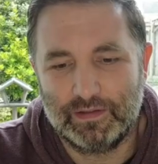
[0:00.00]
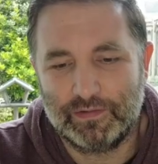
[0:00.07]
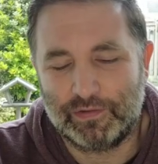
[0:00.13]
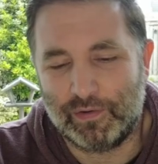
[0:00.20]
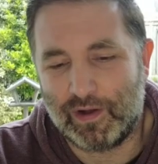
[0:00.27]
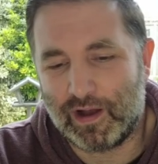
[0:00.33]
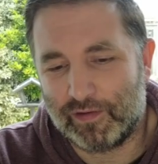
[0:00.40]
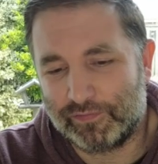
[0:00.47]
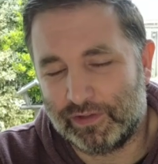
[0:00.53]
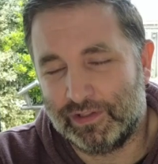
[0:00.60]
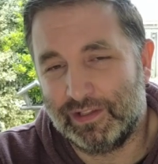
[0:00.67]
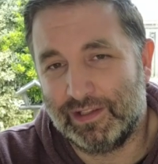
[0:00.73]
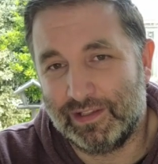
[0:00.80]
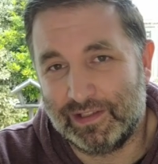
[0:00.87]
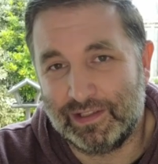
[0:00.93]
So after
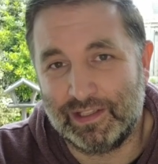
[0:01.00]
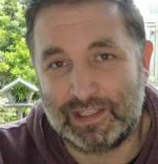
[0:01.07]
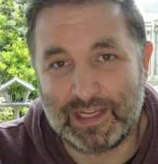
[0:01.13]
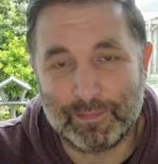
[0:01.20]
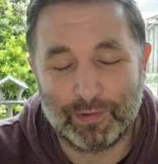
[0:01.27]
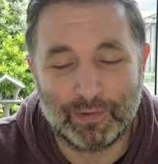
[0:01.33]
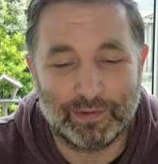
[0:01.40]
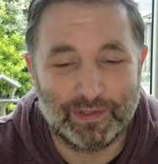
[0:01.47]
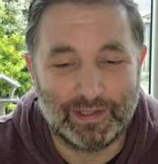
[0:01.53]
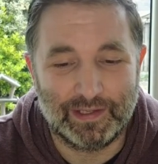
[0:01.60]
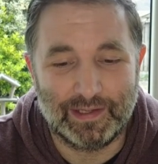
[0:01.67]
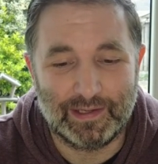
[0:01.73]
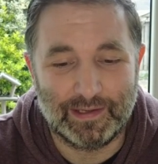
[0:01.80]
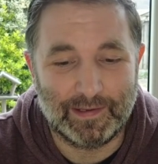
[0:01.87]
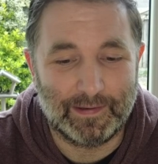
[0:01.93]
the gibbon,
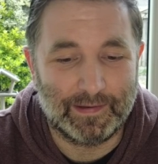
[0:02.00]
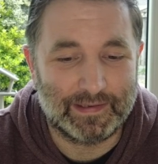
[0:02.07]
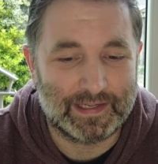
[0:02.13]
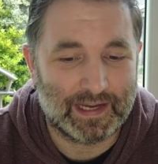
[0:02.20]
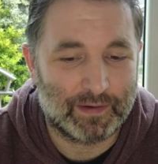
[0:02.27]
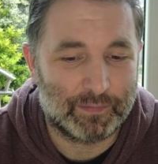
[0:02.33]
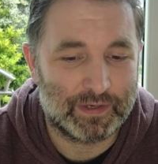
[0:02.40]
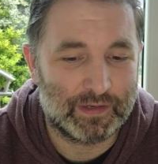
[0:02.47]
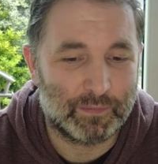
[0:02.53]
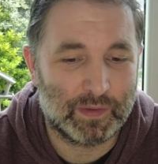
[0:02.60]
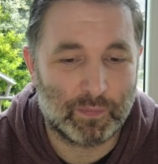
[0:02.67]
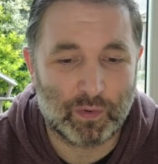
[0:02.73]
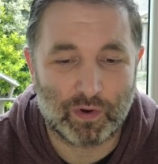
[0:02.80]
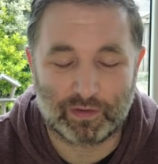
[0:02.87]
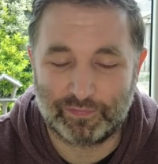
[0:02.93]
we
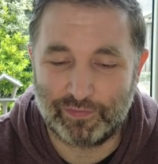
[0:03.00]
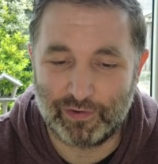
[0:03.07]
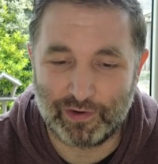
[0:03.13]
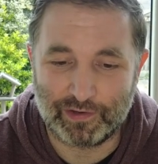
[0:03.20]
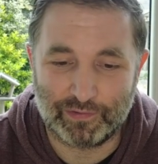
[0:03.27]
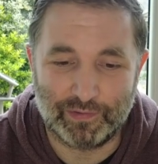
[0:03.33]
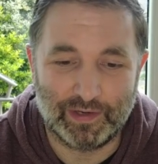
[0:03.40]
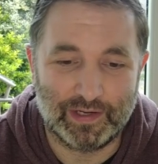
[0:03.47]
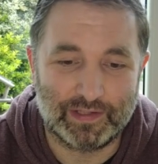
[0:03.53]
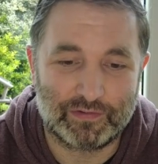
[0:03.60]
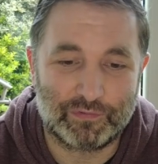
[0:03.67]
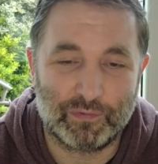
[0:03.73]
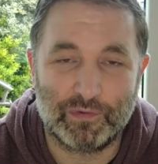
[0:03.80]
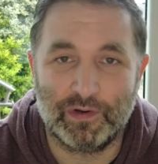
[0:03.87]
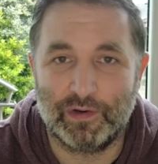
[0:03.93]
walked further
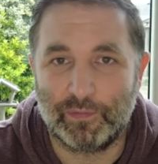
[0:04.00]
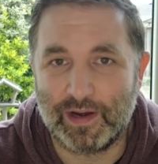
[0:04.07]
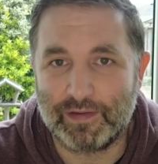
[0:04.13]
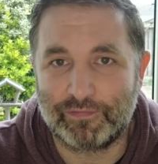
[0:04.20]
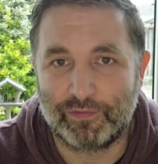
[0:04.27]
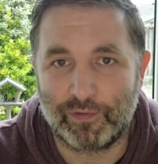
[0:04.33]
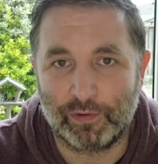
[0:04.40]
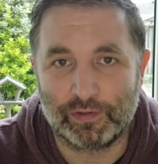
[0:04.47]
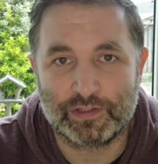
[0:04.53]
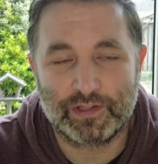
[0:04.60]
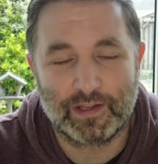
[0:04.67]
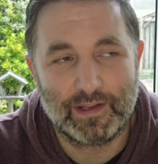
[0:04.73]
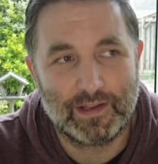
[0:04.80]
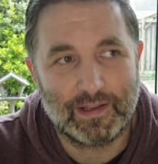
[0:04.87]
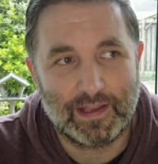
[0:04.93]
through the
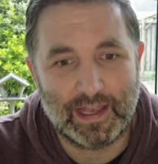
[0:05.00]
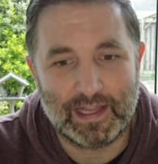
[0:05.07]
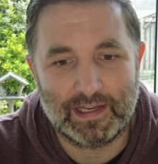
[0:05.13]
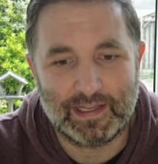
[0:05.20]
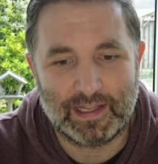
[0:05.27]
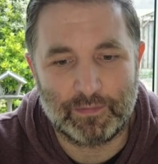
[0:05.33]
rainforest, and